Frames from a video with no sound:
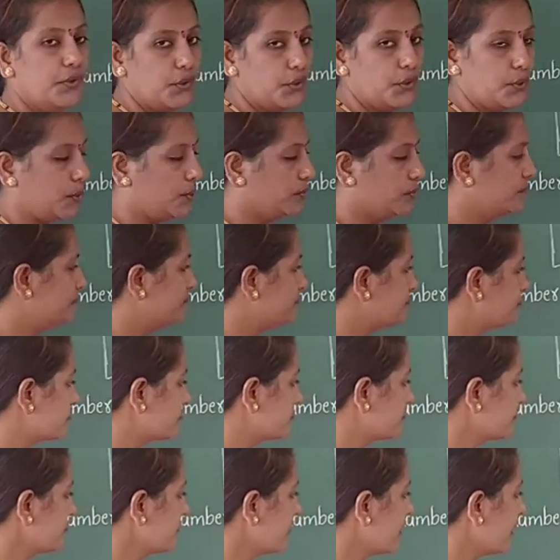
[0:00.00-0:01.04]
2. 2.
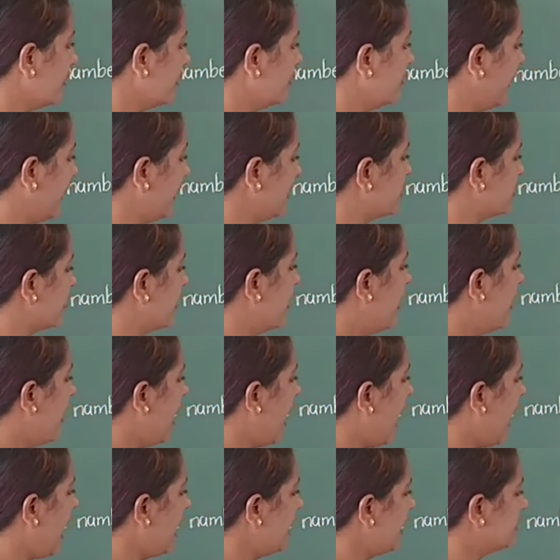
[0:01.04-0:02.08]
Next,
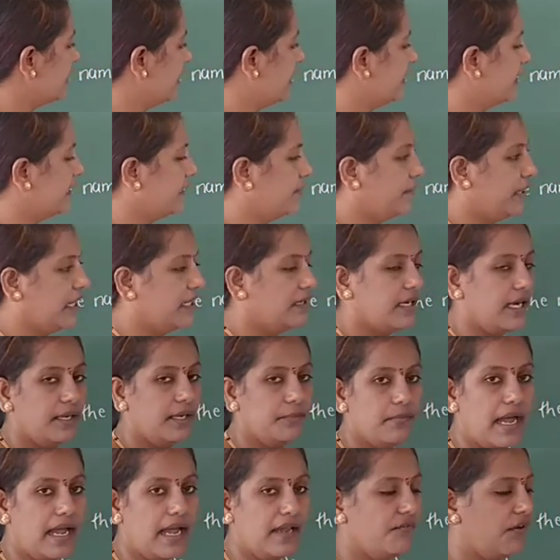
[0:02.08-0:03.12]
I is
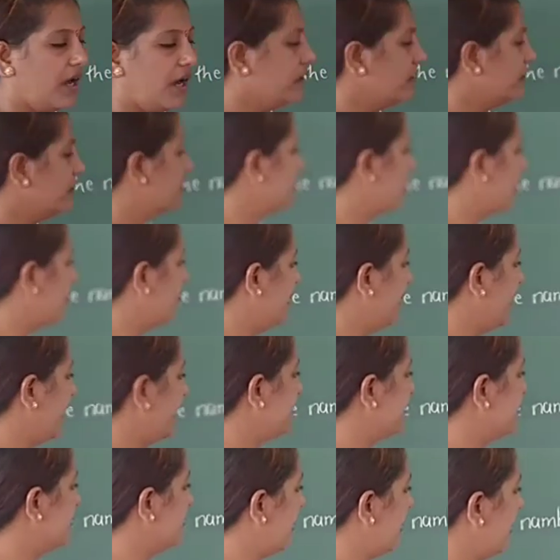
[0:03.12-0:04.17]
incremented by 1. Now
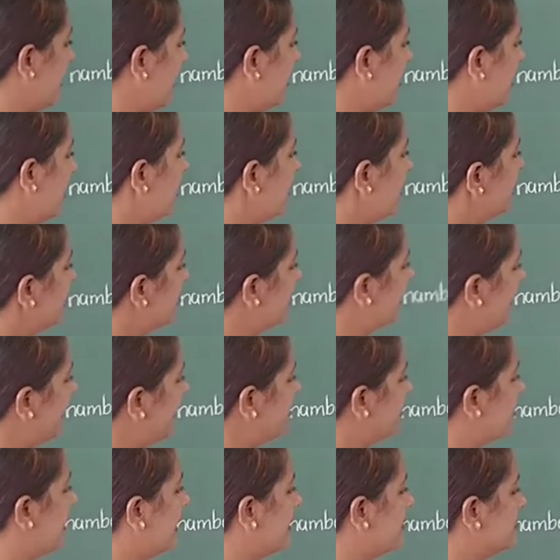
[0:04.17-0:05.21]
it is 3. 3
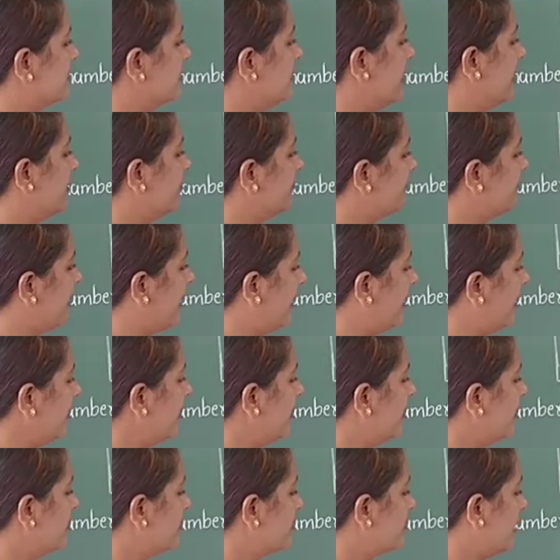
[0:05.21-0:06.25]
is less than
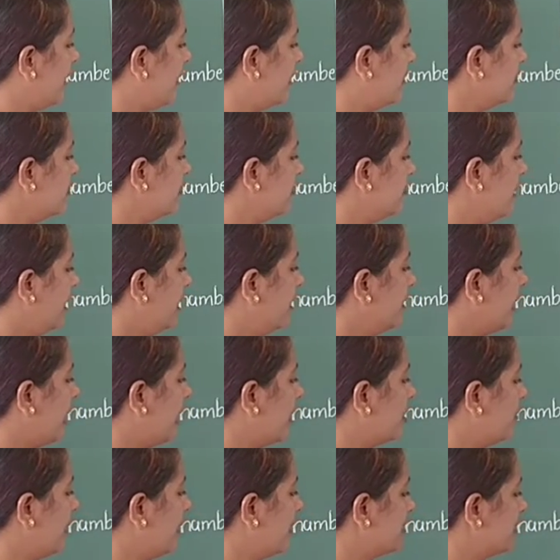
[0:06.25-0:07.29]
5. Then it
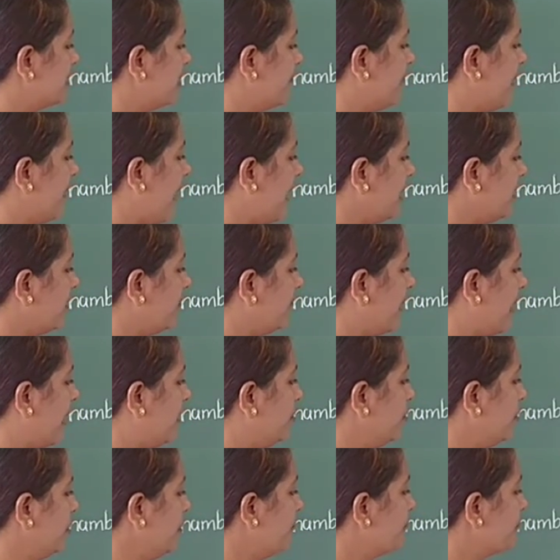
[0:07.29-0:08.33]
calculates the fact
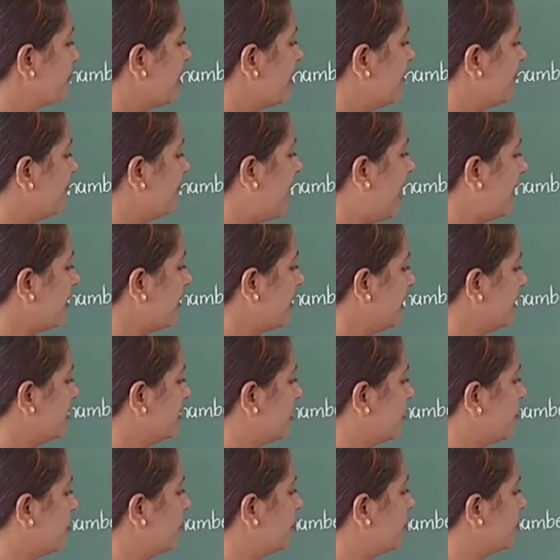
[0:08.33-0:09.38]
value. Fact
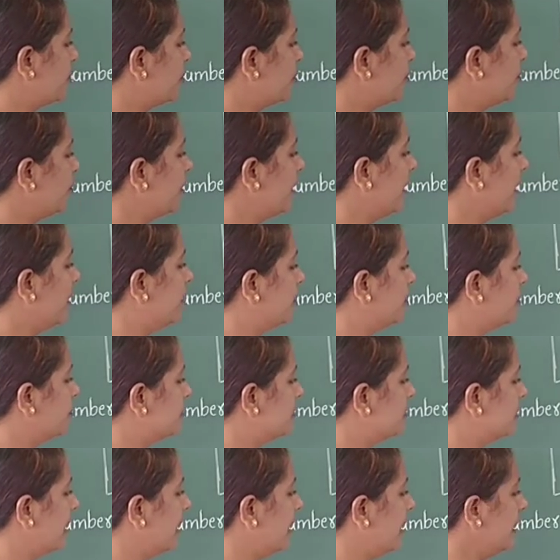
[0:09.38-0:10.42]
is equal to 2 into
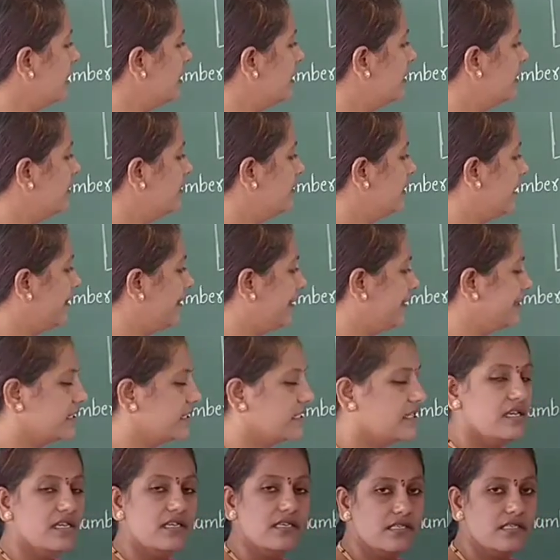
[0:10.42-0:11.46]
3, that is
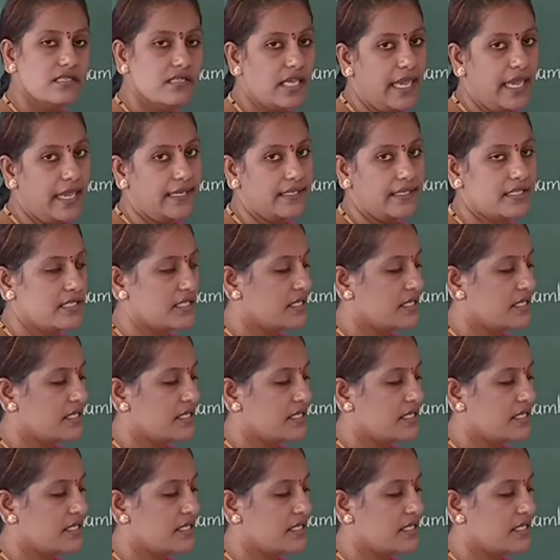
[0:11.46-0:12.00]
6.